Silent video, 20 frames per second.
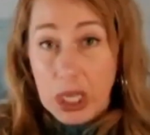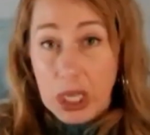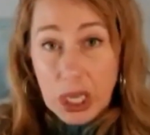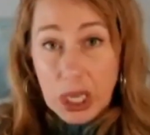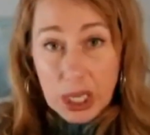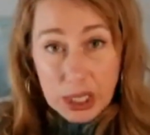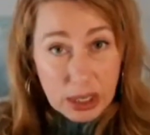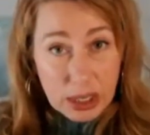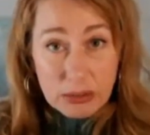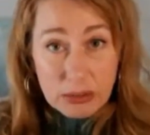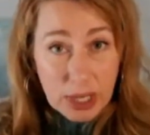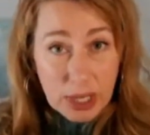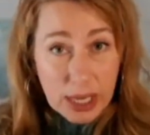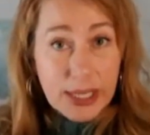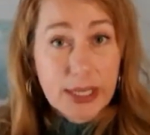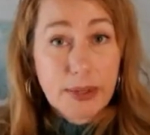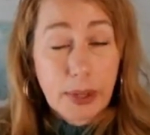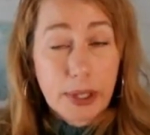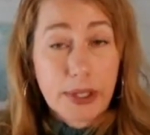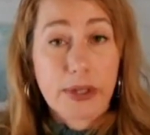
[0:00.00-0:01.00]
is a
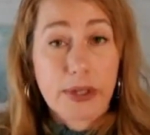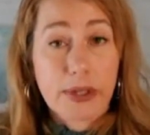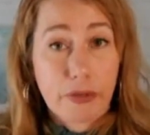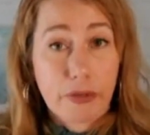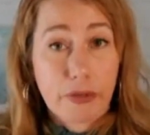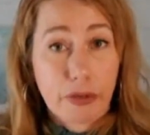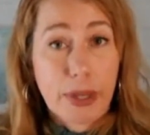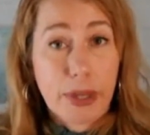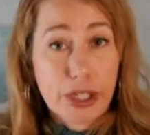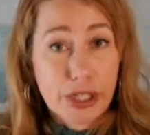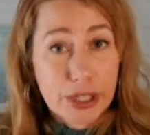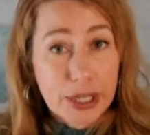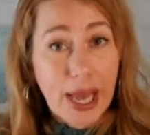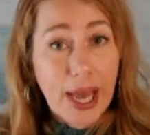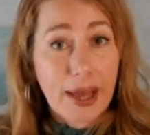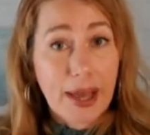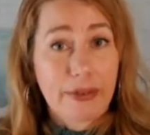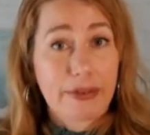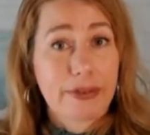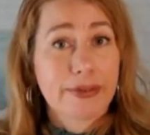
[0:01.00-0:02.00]
nice piece of information to
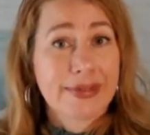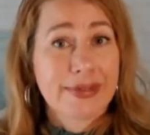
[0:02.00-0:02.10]
have.